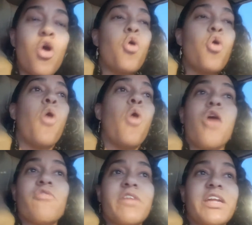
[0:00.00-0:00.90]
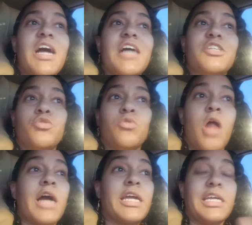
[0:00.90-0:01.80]
who already got you
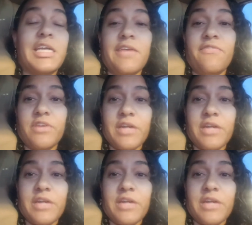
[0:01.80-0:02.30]
lock and key for the